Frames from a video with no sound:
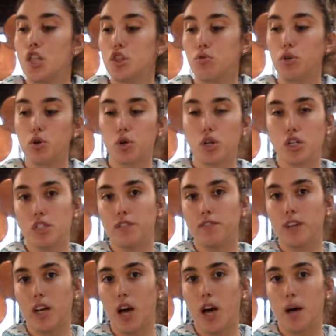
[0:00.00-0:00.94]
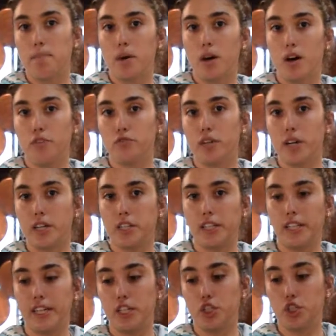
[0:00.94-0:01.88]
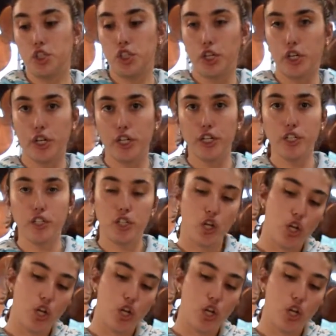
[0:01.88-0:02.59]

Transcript: 3/4 cup of granulated sugar,